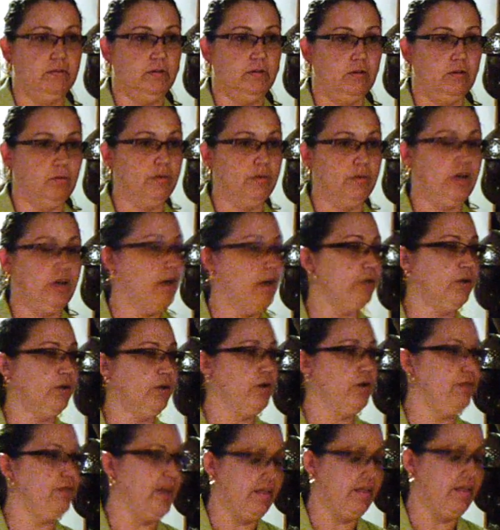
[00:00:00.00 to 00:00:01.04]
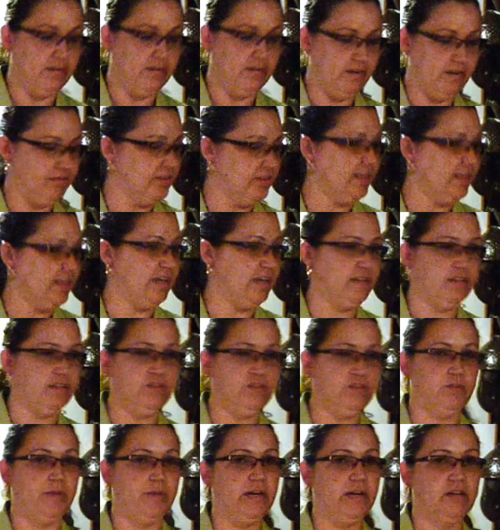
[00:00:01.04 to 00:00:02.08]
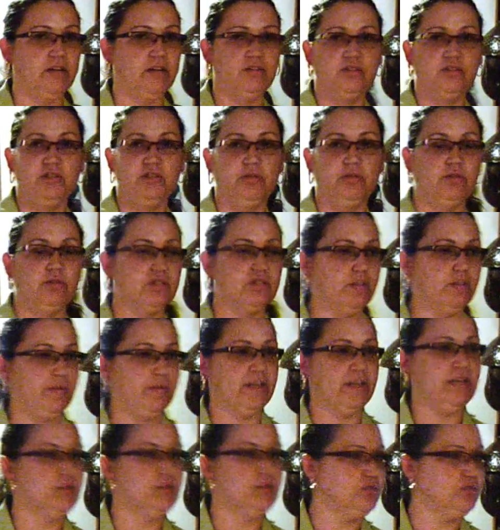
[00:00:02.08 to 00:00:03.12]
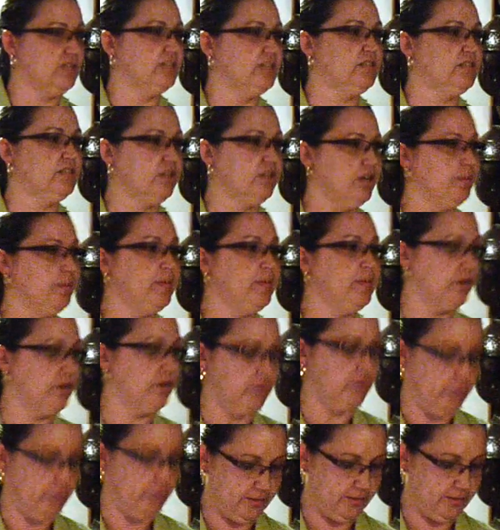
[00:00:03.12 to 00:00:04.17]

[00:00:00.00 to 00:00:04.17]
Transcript: We all know that. Everything that their parents do or somebody else does, they're going to mirror it.